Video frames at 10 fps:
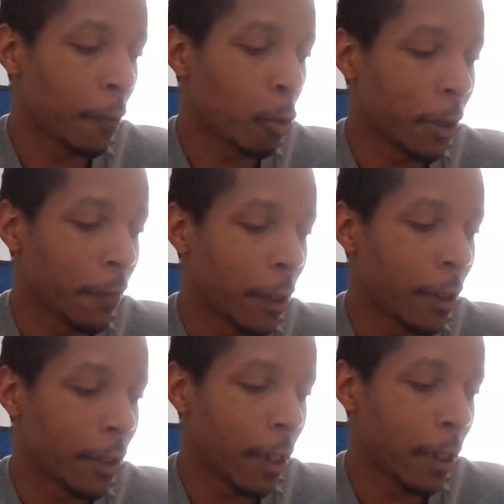course,
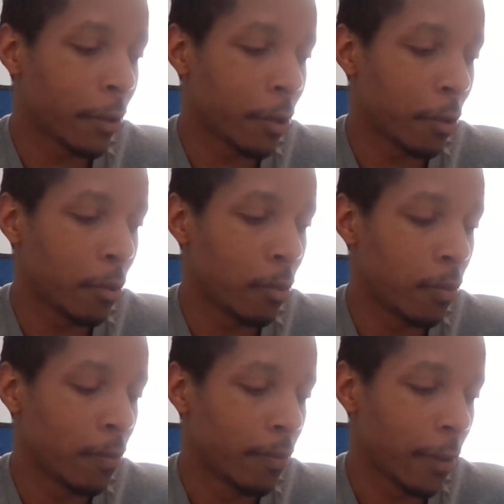Finn is there
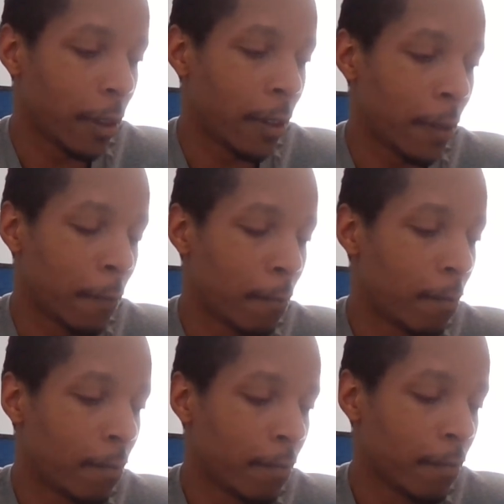to.
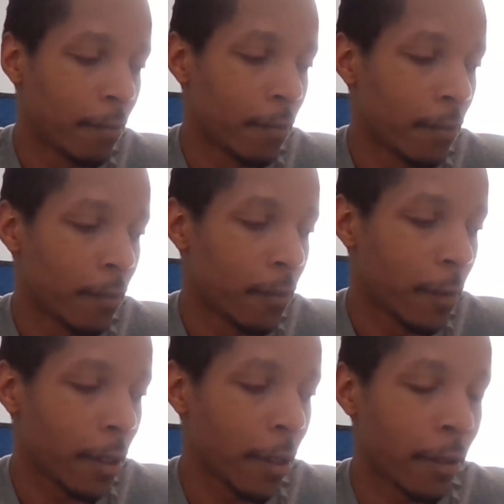I
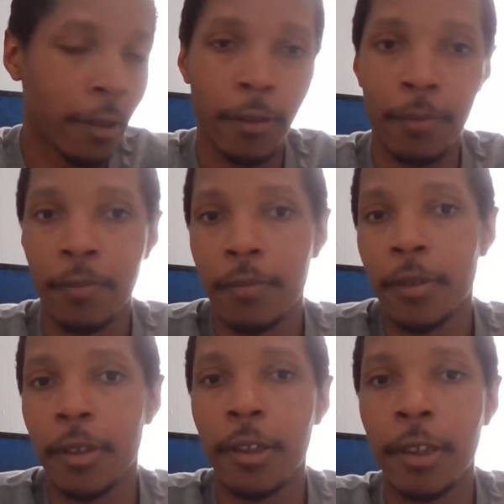don't know.
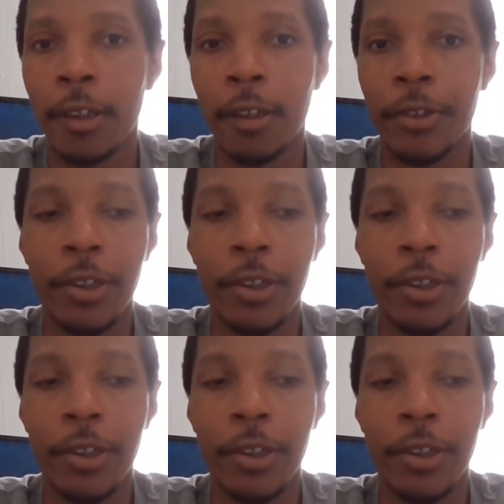You know,